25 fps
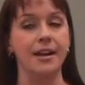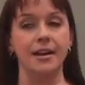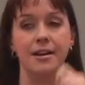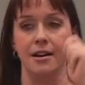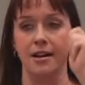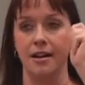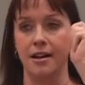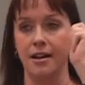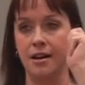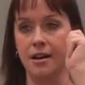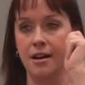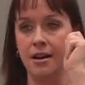
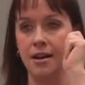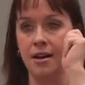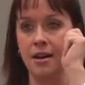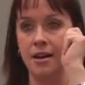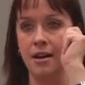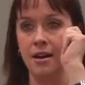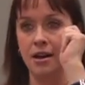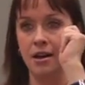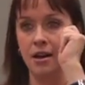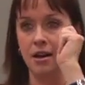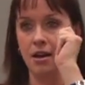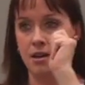in
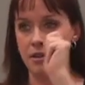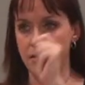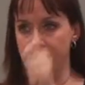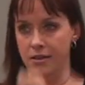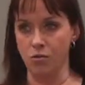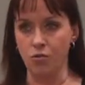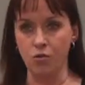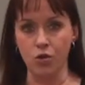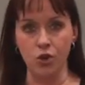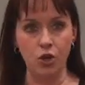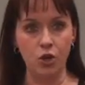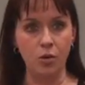
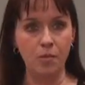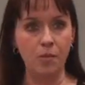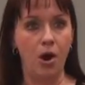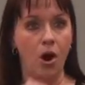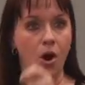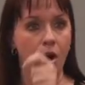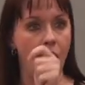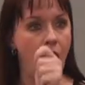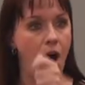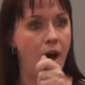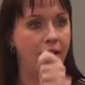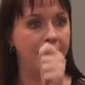the room
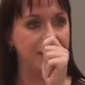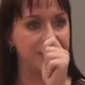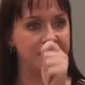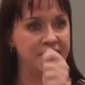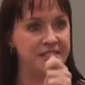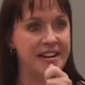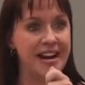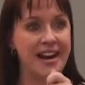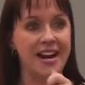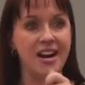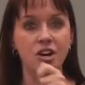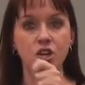or on the
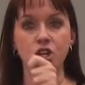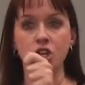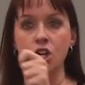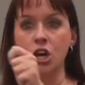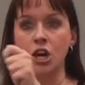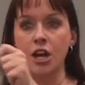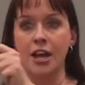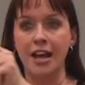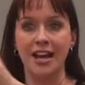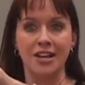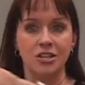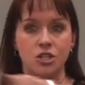stage
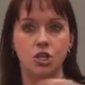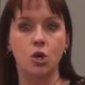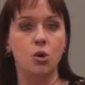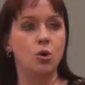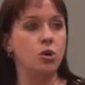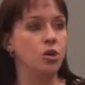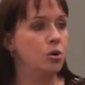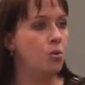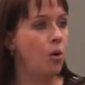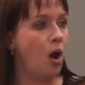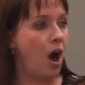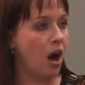is
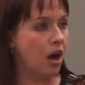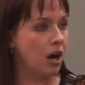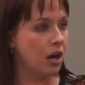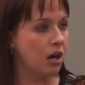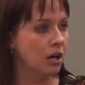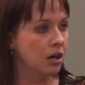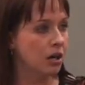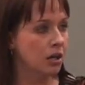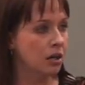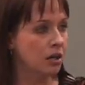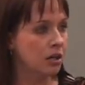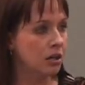who you
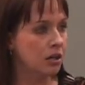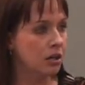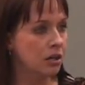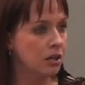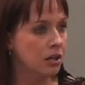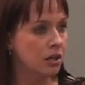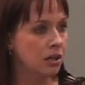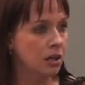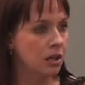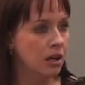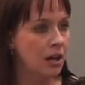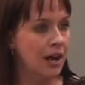are.
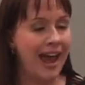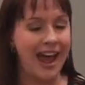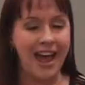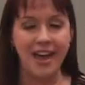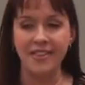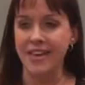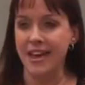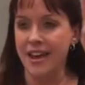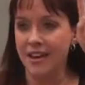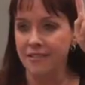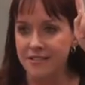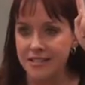
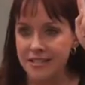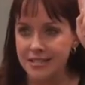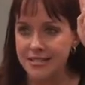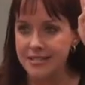And they have